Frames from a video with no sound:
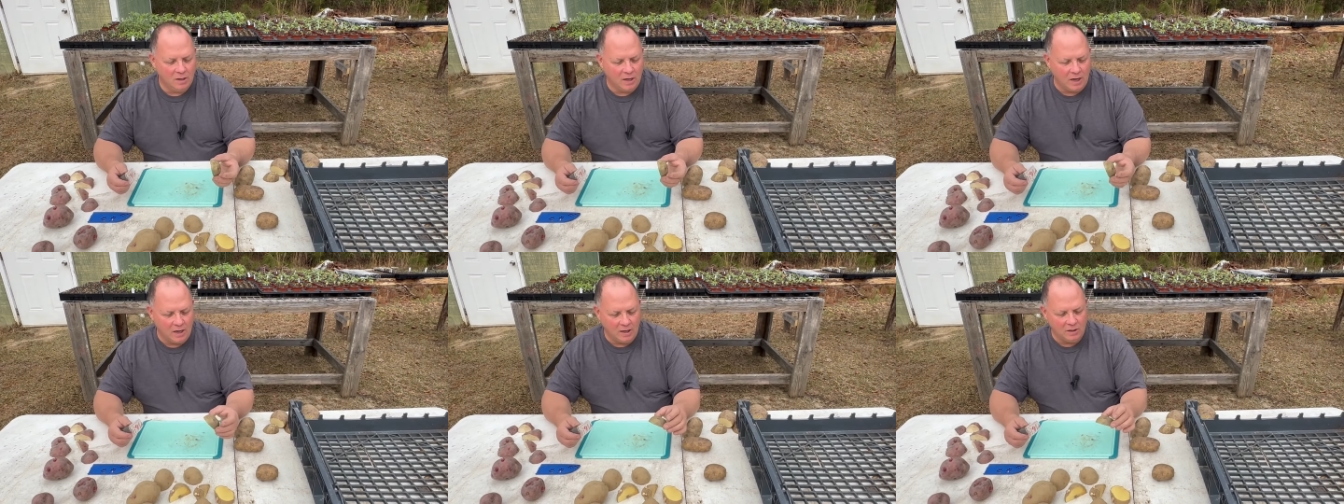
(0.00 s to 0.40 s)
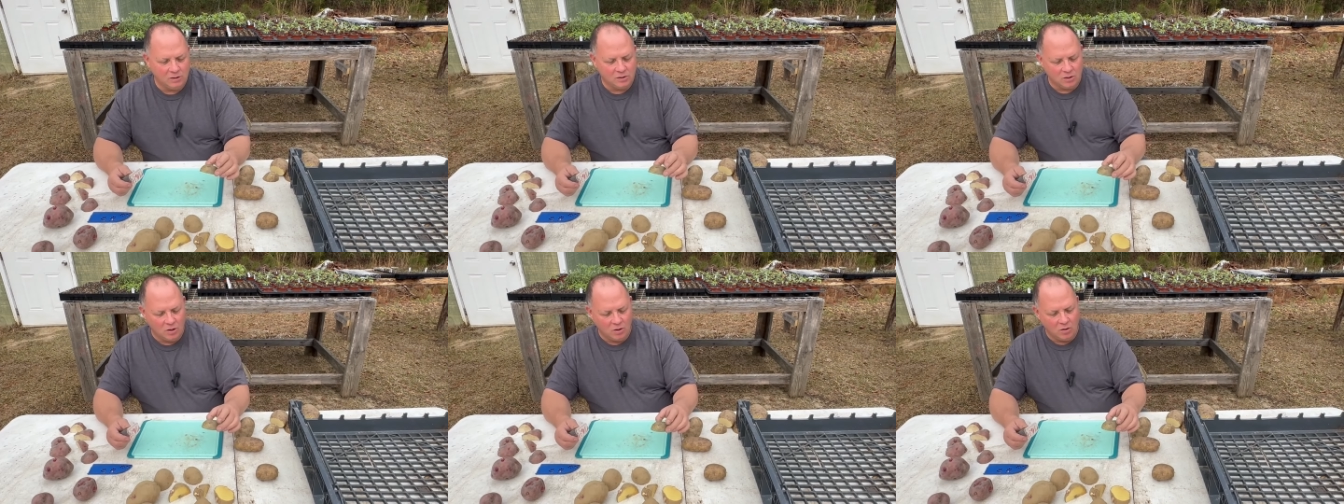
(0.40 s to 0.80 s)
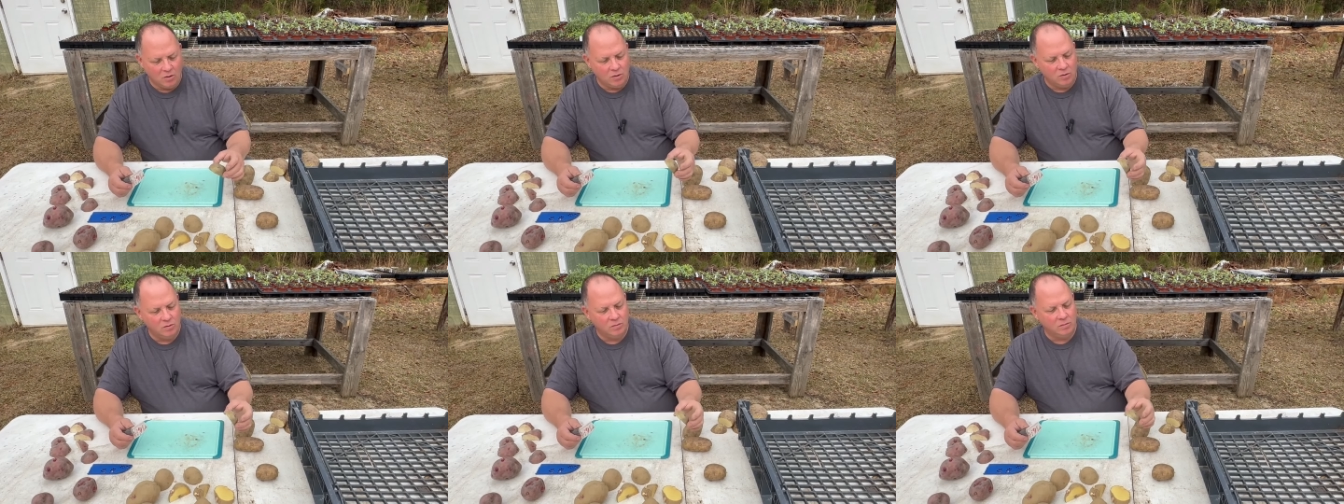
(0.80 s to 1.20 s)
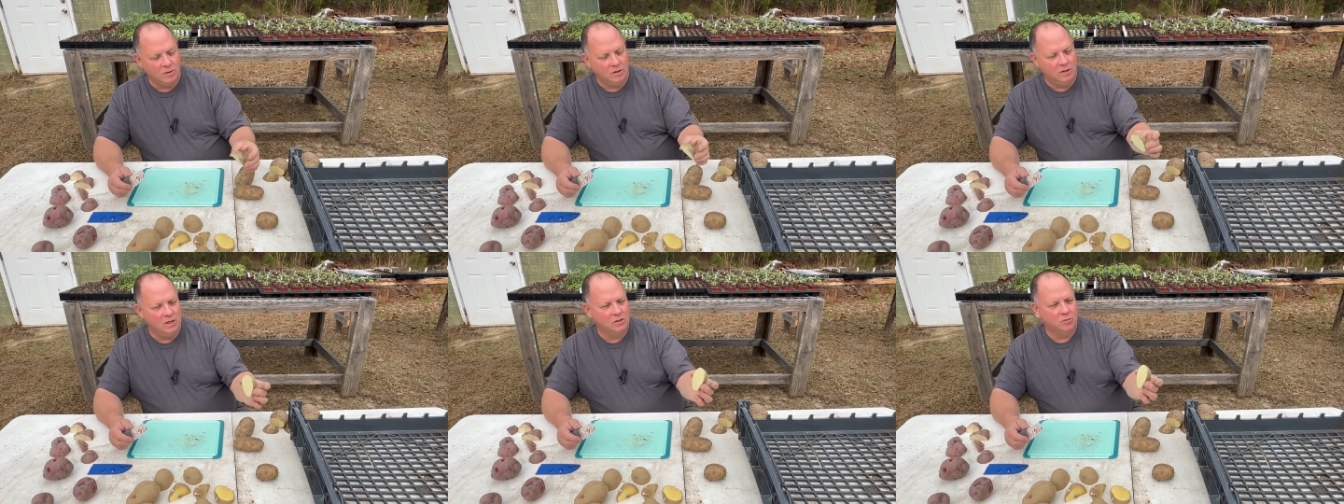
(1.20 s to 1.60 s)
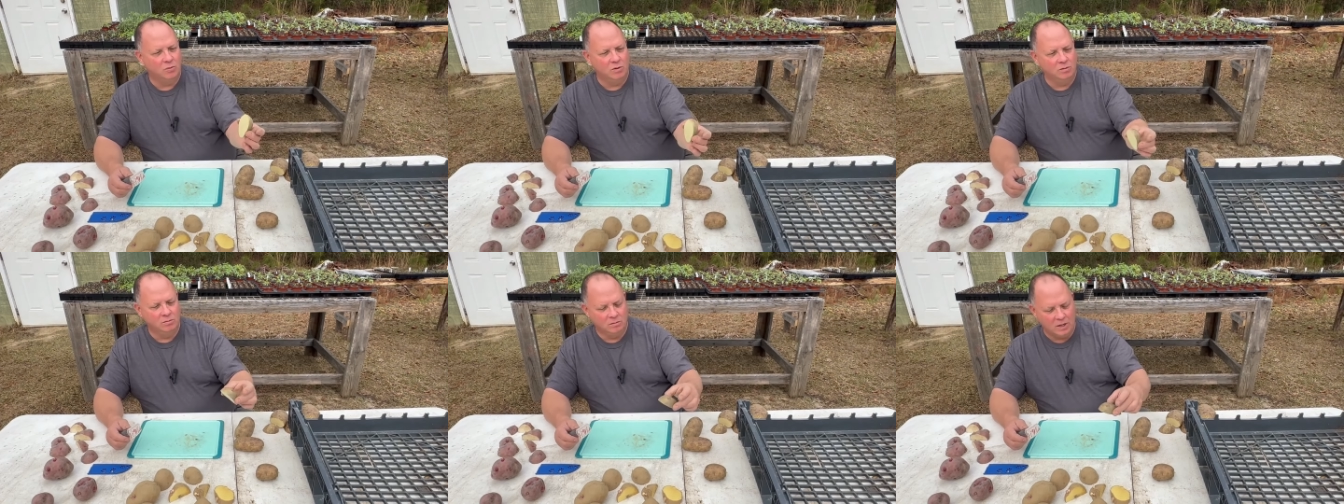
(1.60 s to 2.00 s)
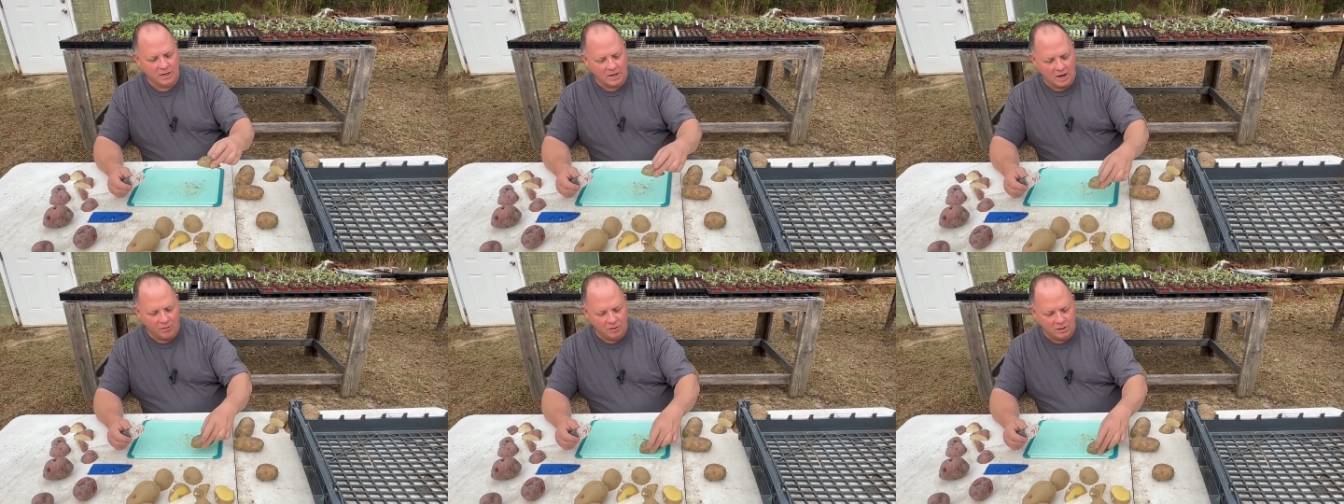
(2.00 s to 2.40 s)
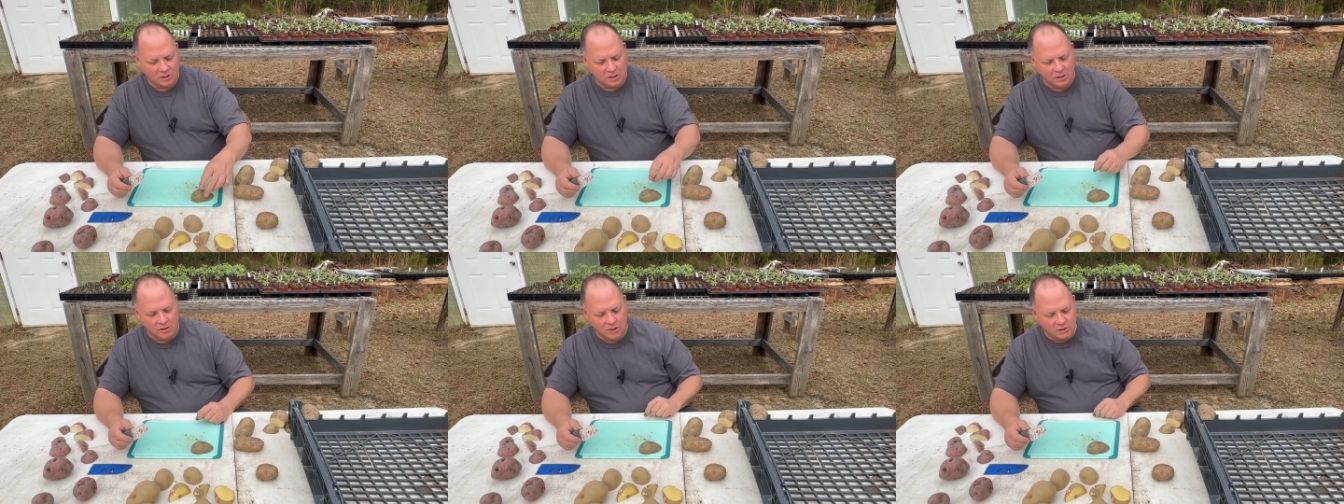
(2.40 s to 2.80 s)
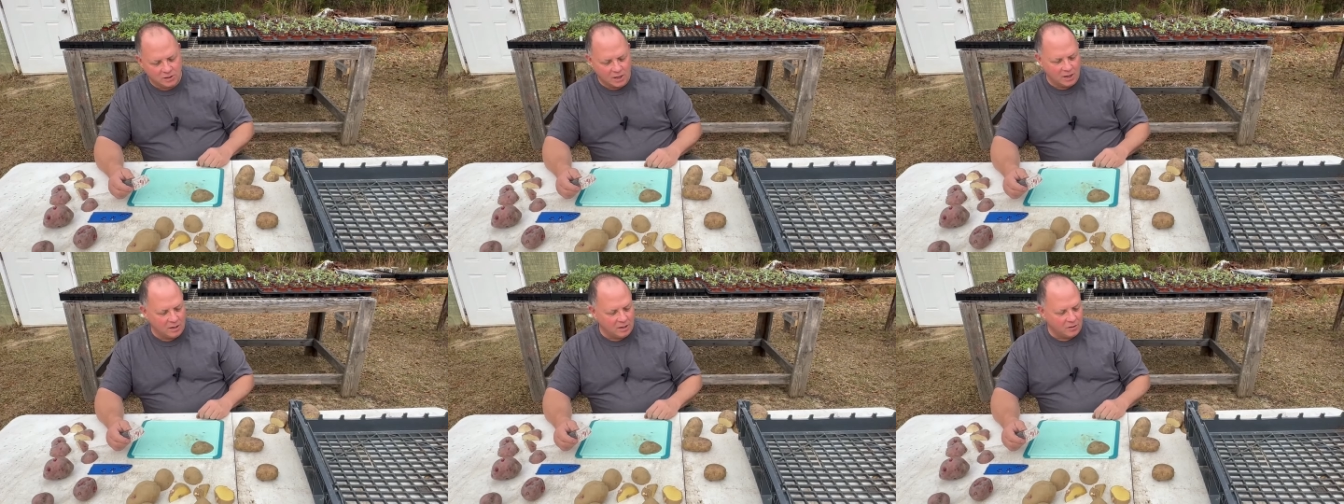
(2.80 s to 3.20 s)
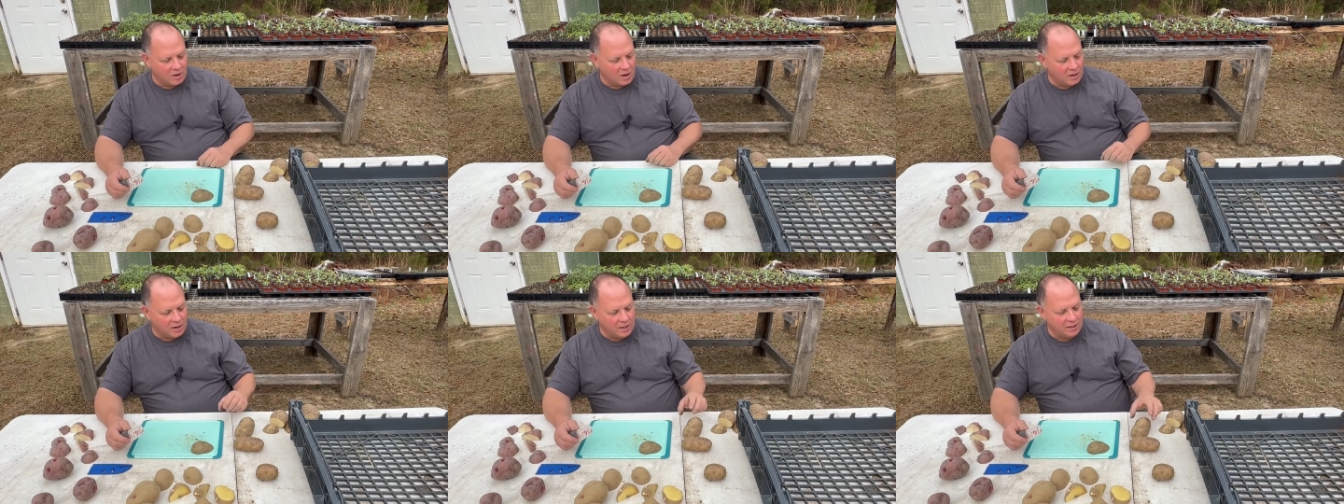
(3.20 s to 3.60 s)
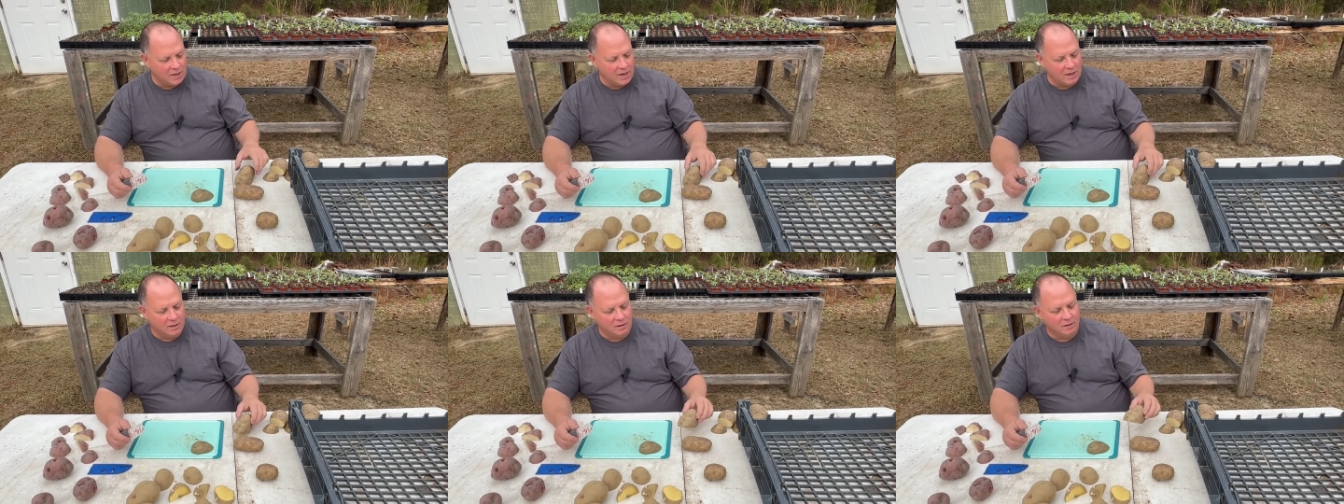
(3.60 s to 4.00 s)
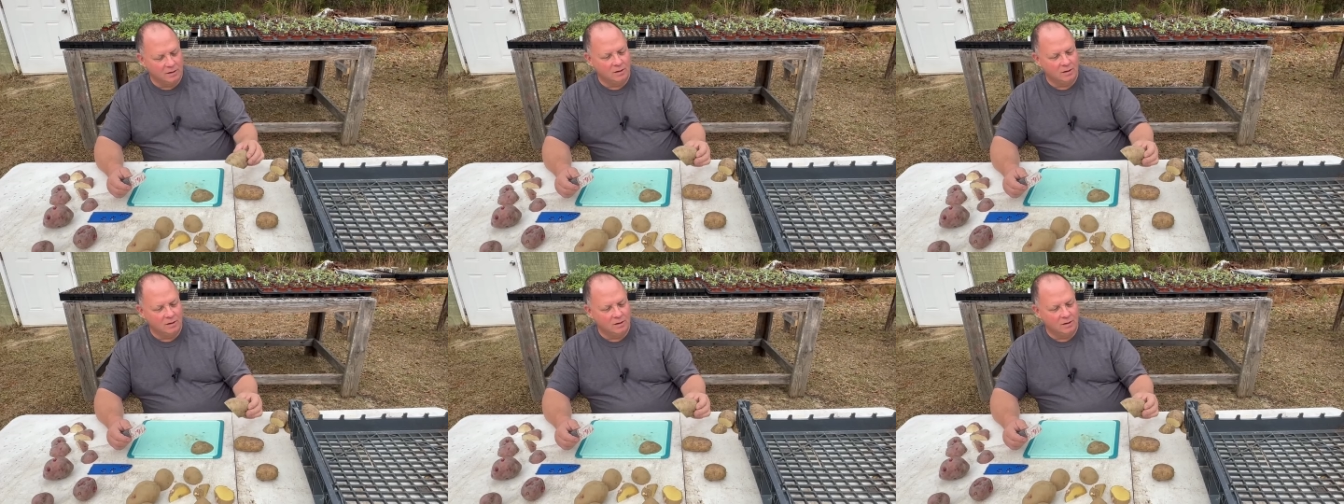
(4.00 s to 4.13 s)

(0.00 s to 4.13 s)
And so this one, like I would just literally set it in the ground like that.